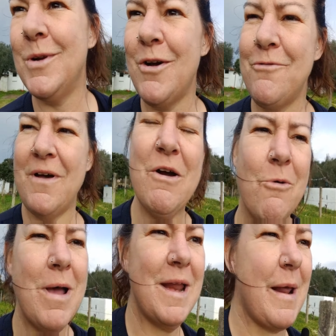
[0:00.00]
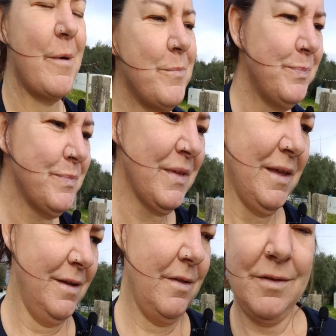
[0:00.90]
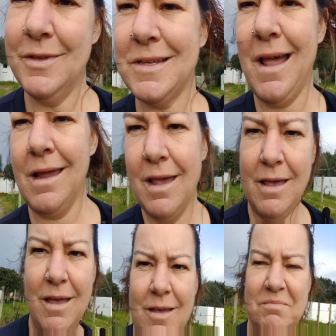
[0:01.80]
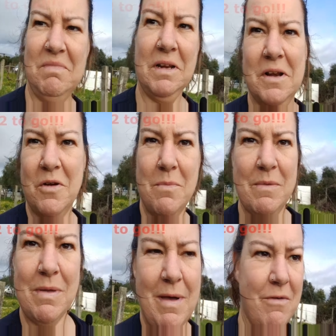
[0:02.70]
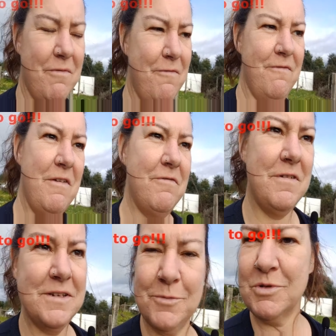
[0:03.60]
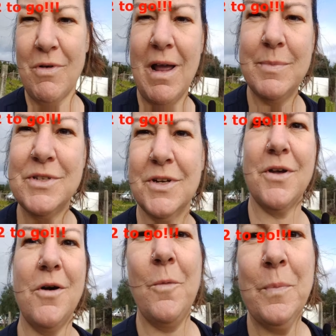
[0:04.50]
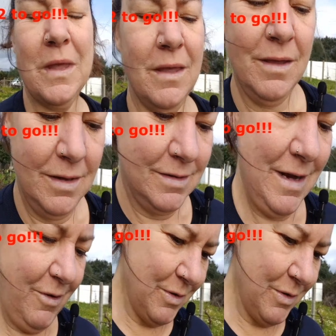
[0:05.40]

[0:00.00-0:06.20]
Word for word: not far away now. I think there's like, um, I don't know, maybe about 50 subscribers to go. Now,